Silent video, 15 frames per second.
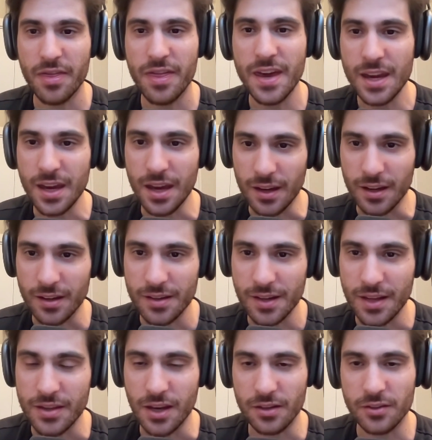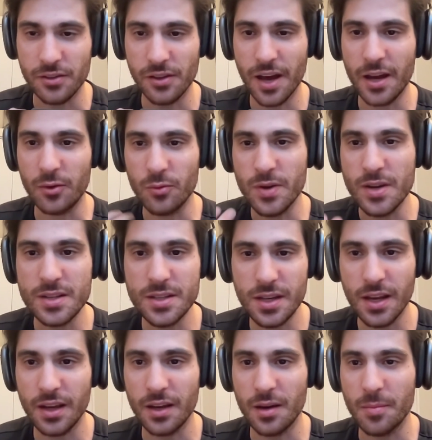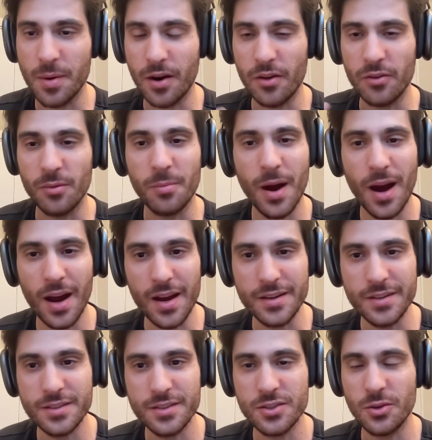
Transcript: thinking and the underlying reasoning about other minds.